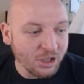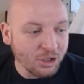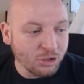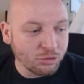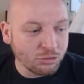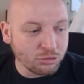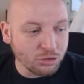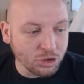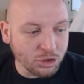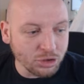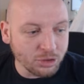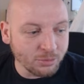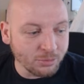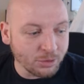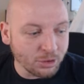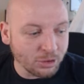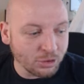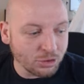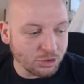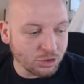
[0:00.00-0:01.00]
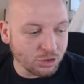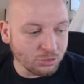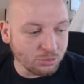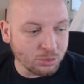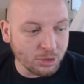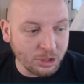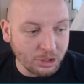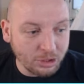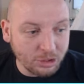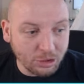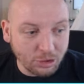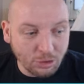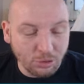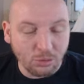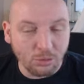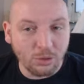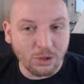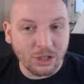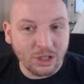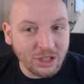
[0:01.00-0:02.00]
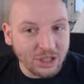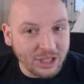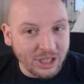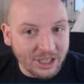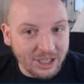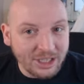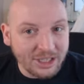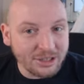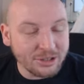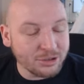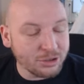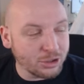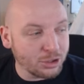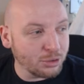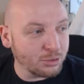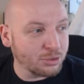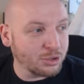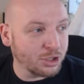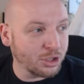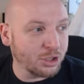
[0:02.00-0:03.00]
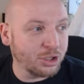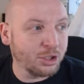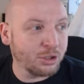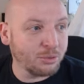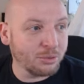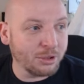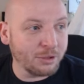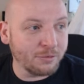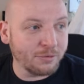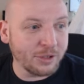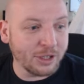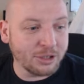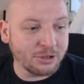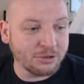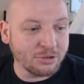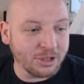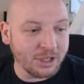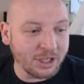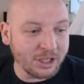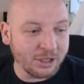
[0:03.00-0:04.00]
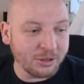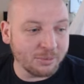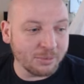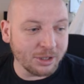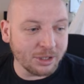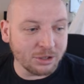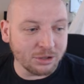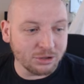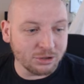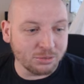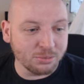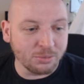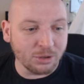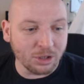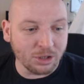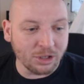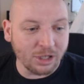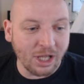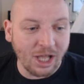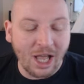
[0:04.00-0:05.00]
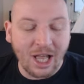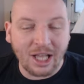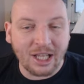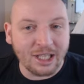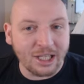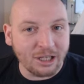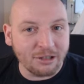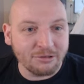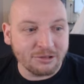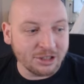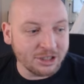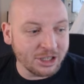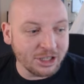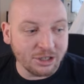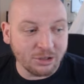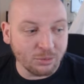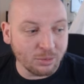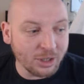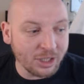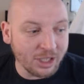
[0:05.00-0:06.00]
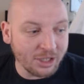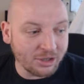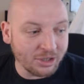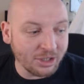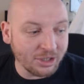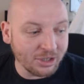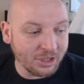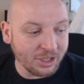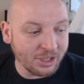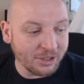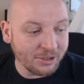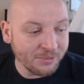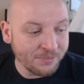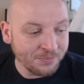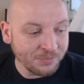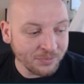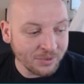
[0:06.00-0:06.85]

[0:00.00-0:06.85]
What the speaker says: Rosenborg. So we do need to secure a victory here because Molde are guaranteed a win, I think, there.